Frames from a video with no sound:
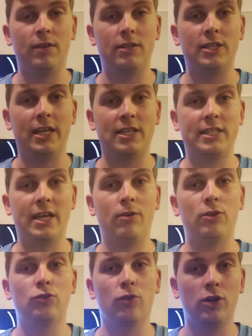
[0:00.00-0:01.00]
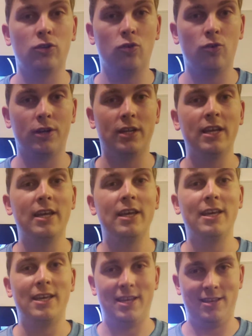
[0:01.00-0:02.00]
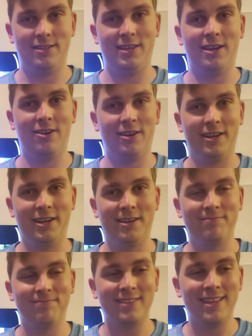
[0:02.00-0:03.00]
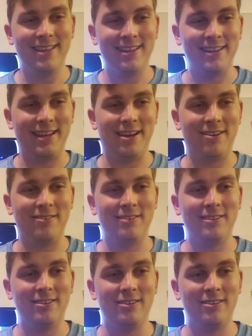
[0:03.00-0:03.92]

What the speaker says: takes down a drug lord in the area. Now,